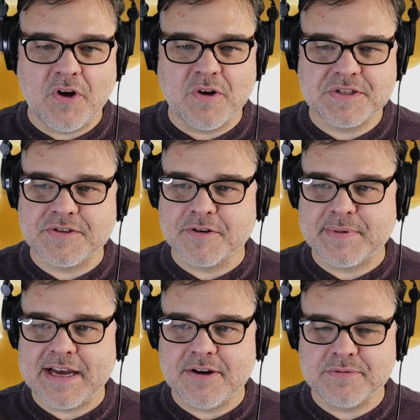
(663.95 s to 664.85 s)

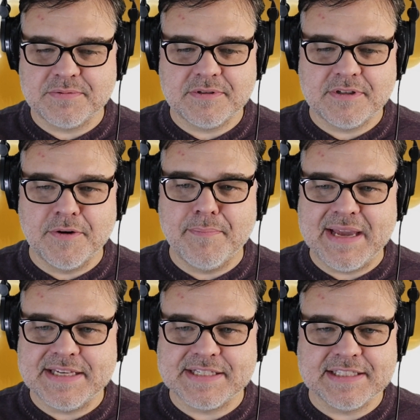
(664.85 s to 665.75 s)
awestruck by how
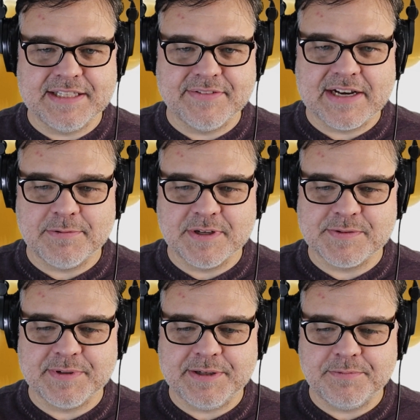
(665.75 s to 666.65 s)
amazing Levi
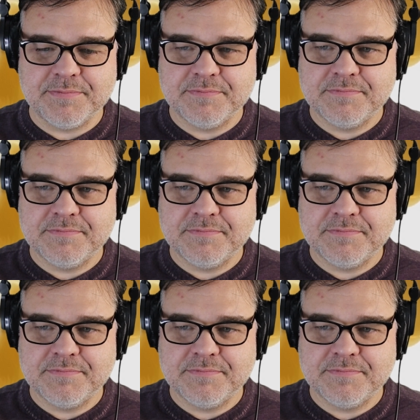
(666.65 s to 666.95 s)
was when he